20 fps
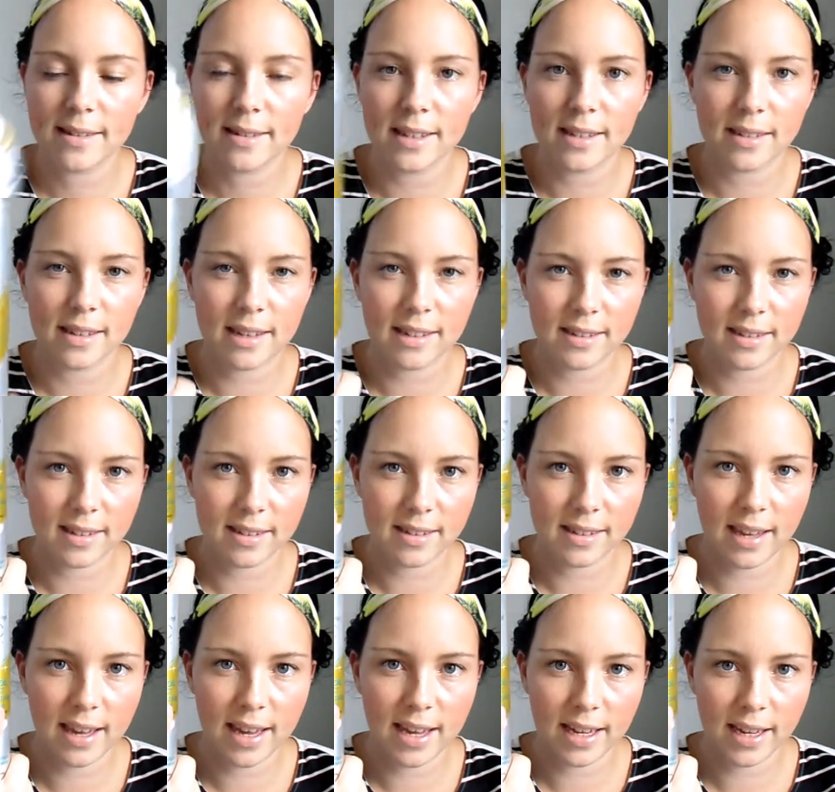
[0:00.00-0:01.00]
This is the
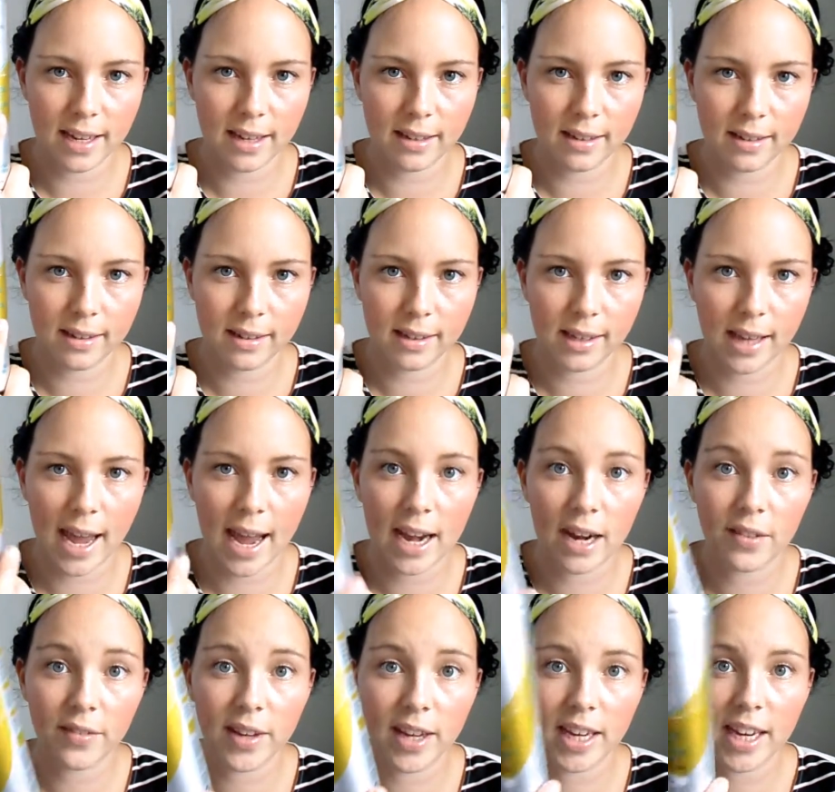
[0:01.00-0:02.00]
second can
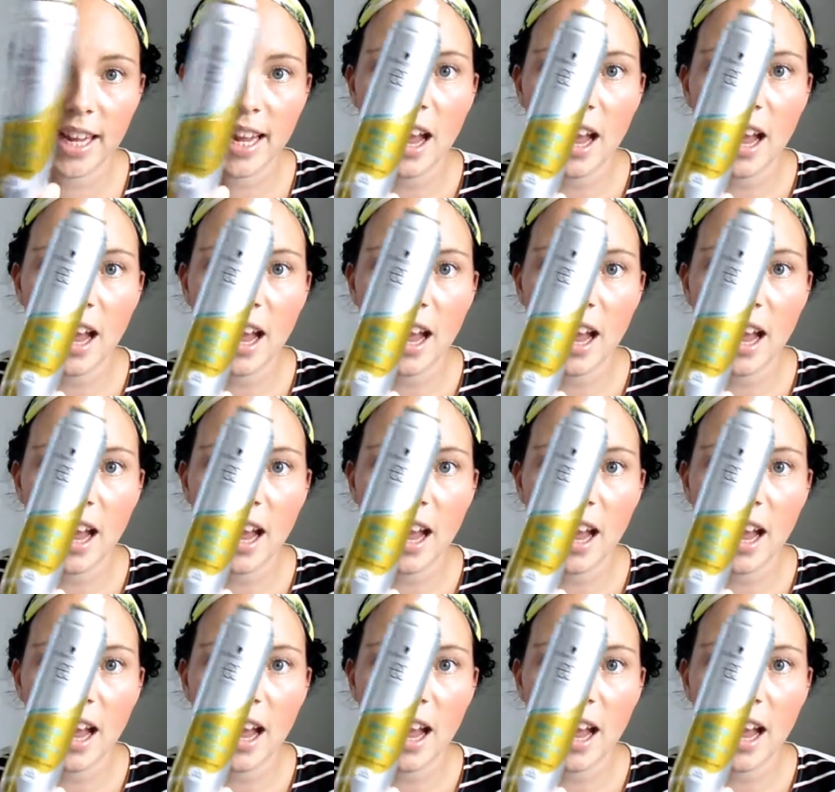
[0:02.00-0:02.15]
of it.